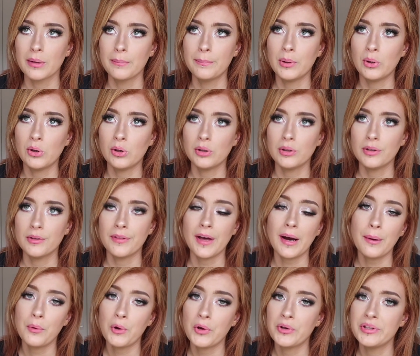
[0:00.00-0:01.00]
But
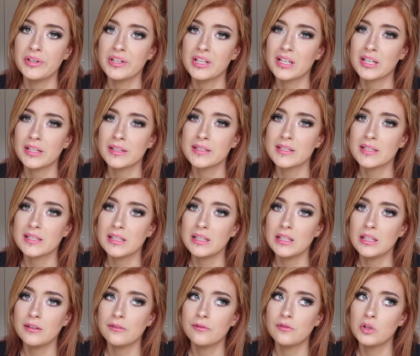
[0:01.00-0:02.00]
that way you can
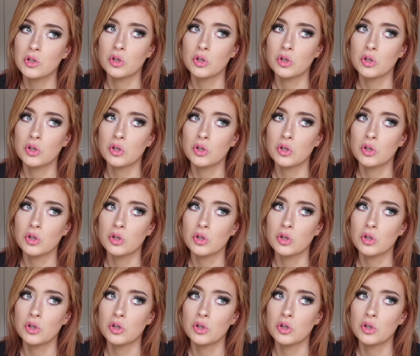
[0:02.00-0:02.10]
see if